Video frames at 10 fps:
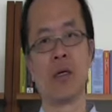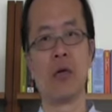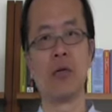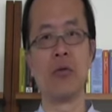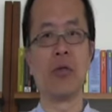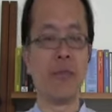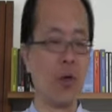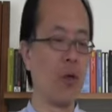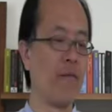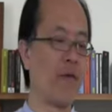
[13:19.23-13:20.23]
go to the
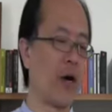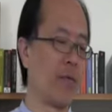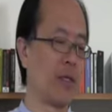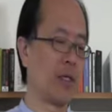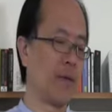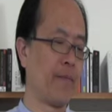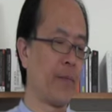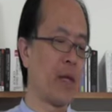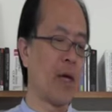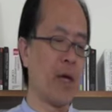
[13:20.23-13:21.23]
built environment.
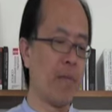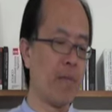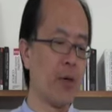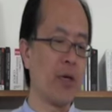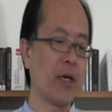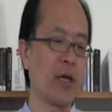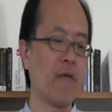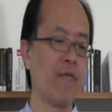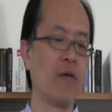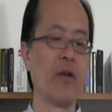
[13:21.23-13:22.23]
And building
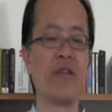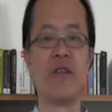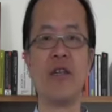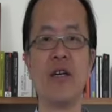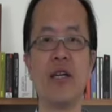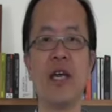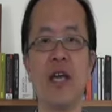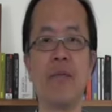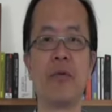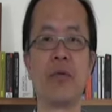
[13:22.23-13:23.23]
account for
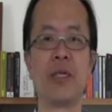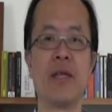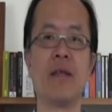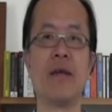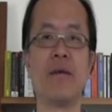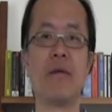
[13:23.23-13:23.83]
38%,